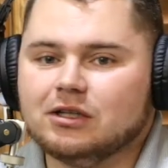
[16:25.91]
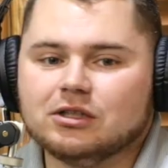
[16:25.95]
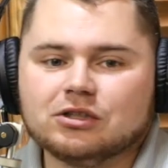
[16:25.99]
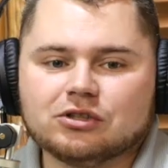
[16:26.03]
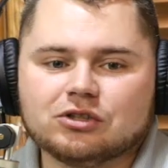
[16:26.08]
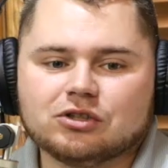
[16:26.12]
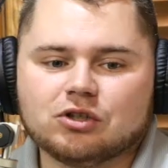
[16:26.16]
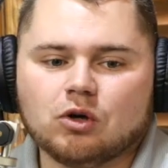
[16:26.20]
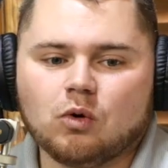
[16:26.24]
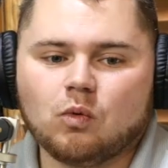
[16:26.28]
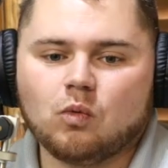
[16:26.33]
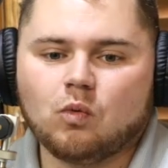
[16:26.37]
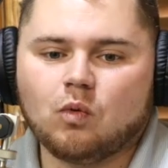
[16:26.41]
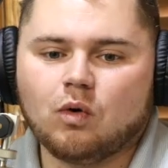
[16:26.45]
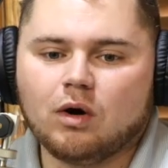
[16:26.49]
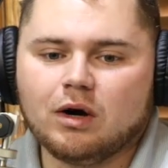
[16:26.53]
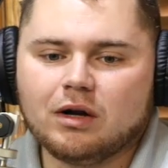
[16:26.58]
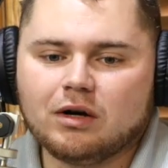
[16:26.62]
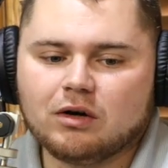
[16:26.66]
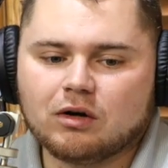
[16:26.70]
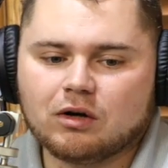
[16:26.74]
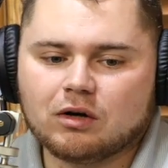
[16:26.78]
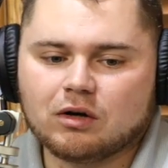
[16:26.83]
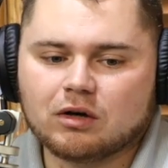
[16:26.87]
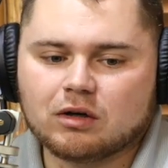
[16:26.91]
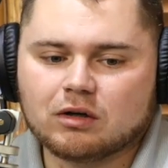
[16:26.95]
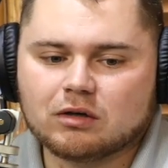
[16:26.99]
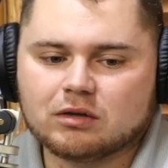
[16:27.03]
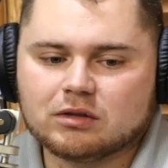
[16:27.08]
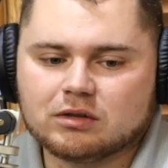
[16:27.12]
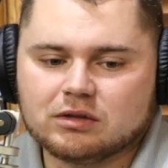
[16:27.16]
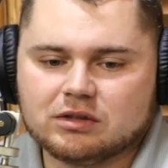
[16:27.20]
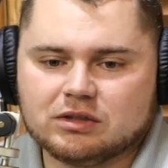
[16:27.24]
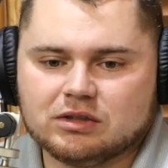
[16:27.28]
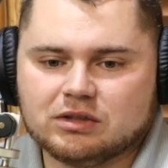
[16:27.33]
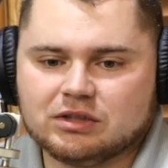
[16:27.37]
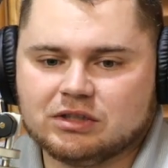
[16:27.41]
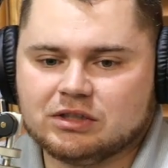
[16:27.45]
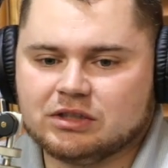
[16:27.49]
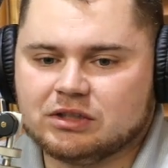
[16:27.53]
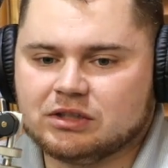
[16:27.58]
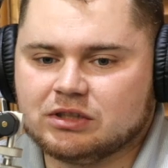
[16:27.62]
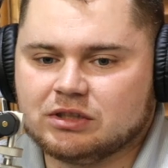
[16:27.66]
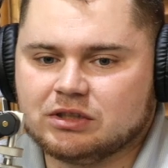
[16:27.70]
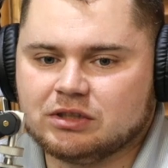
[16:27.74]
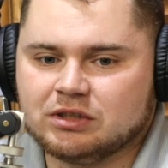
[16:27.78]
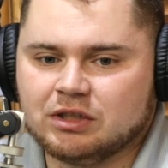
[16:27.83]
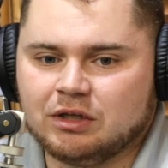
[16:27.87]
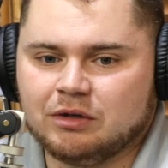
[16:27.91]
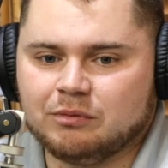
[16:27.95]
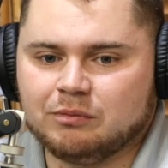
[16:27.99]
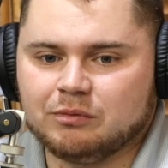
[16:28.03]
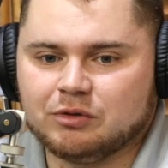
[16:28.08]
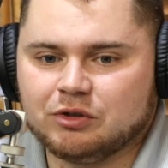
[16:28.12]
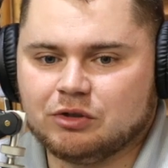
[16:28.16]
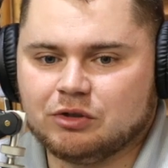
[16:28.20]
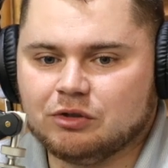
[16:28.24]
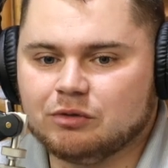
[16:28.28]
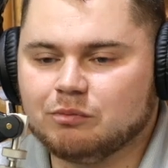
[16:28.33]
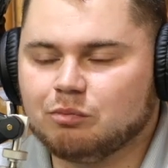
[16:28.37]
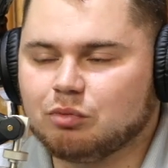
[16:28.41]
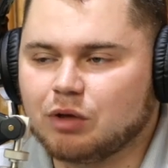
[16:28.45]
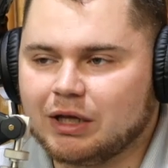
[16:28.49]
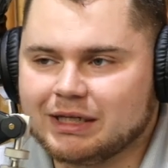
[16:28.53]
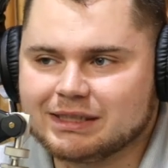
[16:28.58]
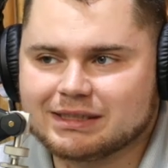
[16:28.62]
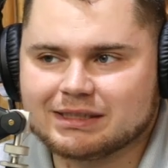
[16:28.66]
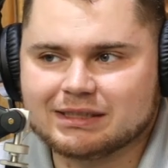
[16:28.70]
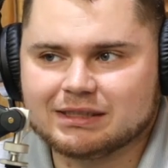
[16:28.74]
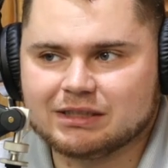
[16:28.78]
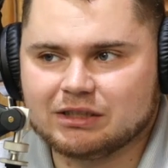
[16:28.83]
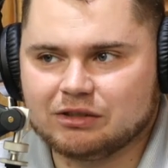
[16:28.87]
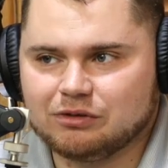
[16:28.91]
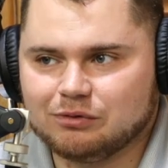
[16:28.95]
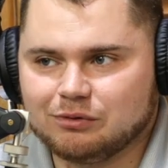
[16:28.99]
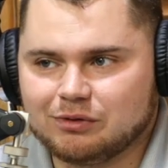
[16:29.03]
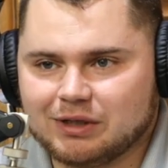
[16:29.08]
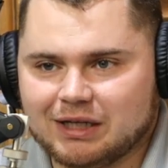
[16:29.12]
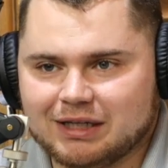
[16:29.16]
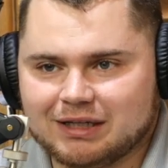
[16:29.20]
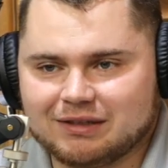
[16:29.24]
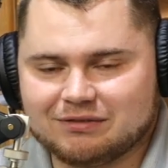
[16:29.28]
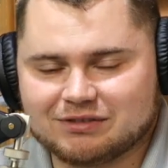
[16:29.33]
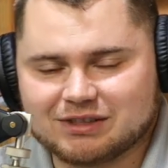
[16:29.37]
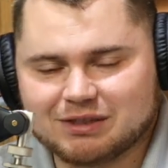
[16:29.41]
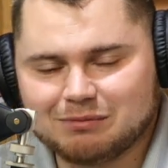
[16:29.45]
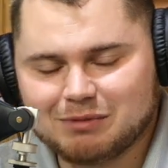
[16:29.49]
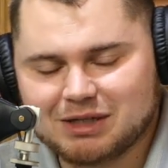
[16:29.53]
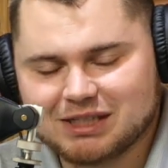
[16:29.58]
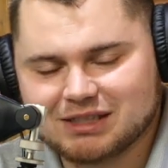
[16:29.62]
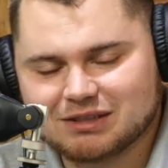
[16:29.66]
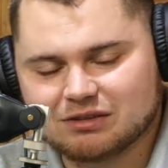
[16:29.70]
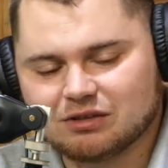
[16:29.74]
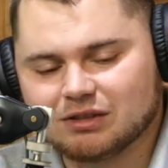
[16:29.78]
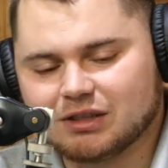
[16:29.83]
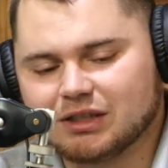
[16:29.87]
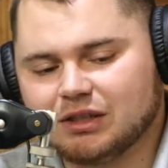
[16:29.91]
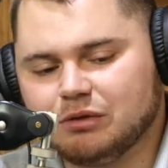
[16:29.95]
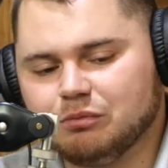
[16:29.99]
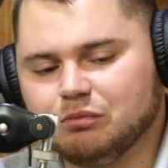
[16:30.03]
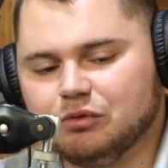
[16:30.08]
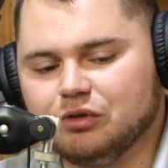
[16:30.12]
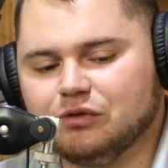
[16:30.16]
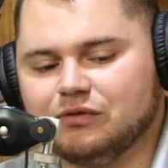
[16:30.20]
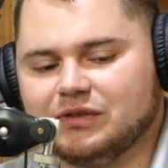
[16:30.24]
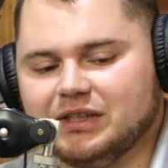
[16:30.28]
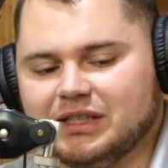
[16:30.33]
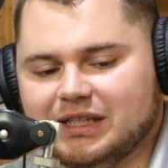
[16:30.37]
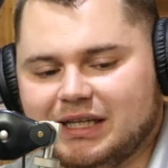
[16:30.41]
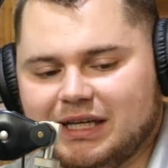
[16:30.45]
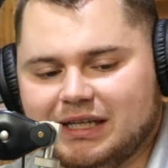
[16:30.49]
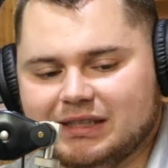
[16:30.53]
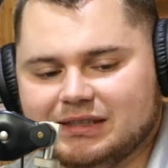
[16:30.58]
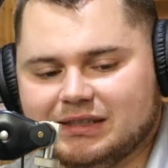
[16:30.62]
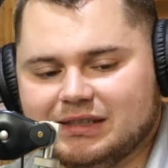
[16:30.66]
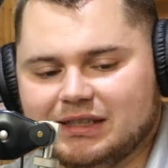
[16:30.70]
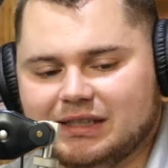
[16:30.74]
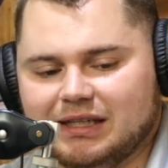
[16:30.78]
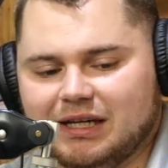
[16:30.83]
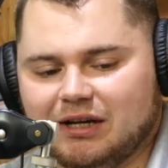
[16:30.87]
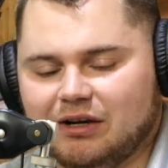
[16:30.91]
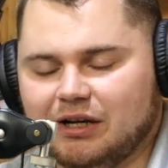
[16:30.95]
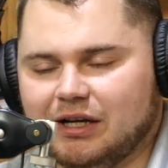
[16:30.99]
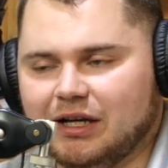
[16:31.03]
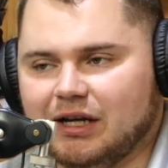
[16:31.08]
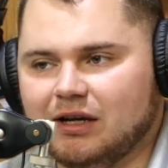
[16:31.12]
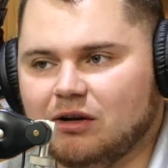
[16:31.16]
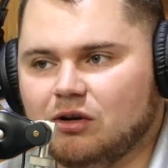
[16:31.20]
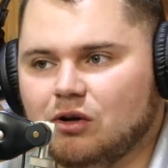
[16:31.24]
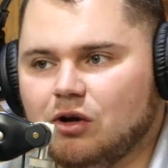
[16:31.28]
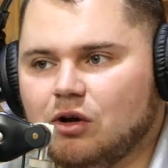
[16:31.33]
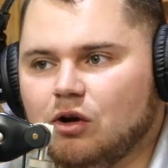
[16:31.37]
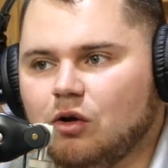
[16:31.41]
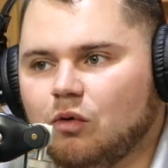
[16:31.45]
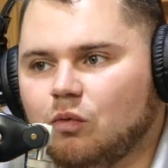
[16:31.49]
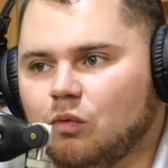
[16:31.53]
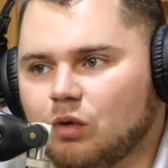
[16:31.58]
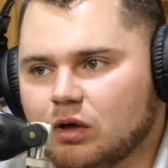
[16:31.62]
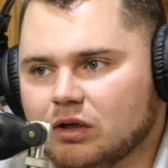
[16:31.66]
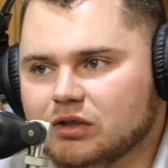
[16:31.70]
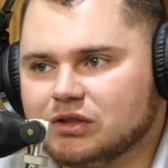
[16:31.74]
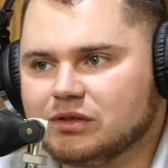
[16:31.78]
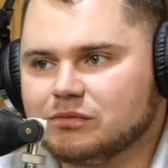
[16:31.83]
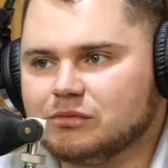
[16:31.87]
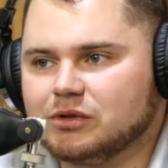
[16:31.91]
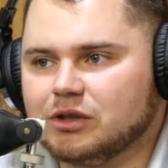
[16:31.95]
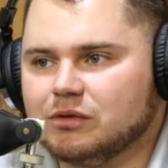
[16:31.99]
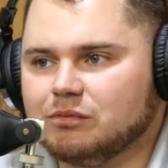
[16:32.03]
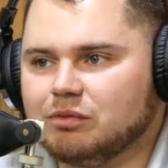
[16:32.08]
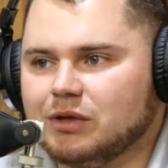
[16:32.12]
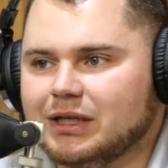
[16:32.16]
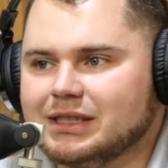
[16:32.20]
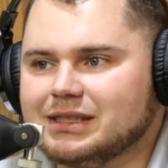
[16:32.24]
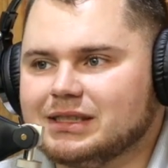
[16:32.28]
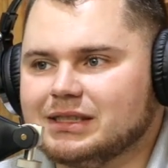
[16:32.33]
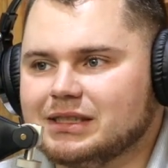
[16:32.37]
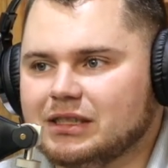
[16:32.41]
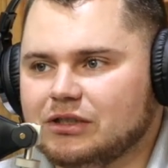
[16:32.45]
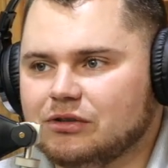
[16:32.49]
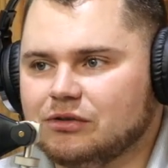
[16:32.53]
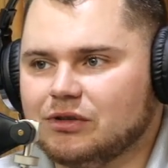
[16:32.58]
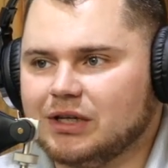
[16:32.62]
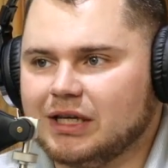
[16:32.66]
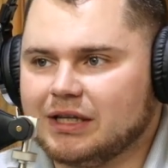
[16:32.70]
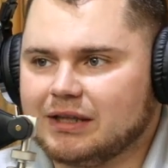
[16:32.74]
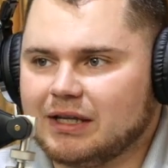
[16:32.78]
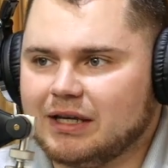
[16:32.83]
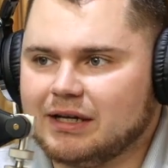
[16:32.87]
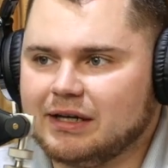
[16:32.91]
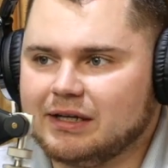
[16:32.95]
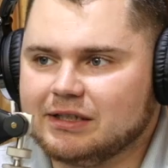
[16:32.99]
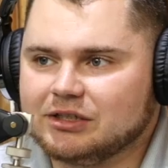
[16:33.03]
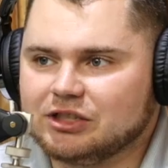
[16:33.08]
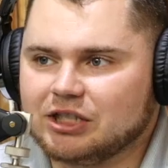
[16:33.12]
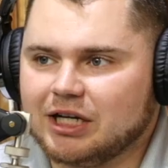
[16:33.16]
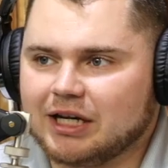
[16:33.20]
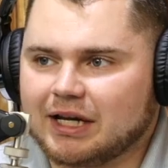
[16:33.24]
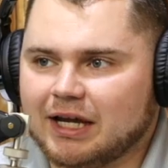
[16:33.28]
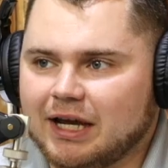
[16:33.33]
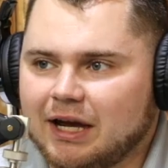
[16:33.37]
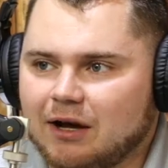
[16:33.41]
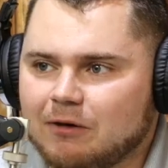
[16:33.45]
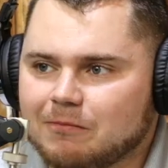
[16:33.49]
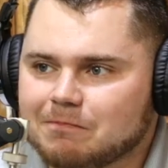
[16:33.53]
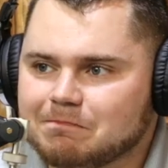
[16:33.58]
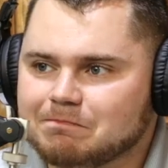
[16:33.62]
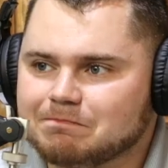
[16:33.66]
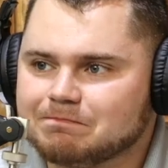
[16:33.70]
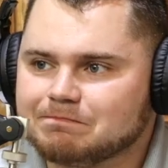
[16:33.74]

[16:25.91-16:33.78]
So what are some good places that you think, if somebody's looking to move to the Kansas City area, what are some good places that you think they need to check out?